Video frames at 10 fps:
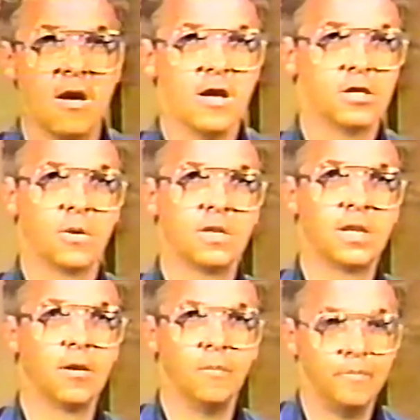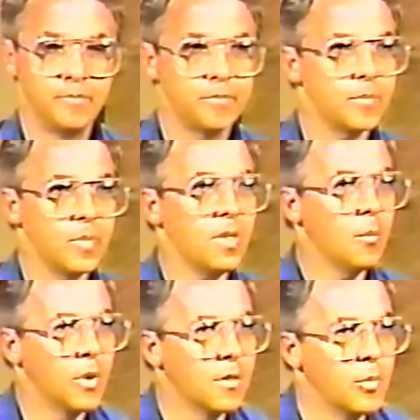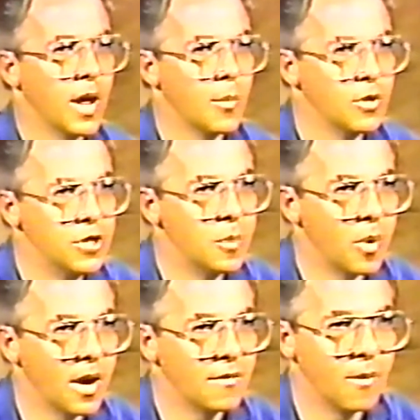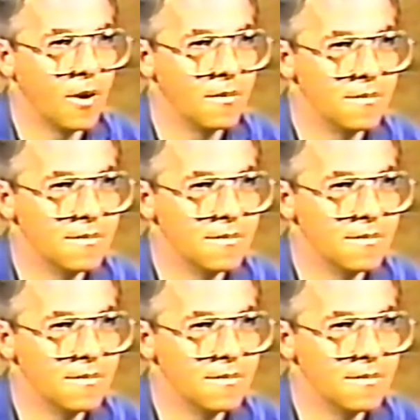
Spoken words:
So he said, Brother Branham, would you pray for him?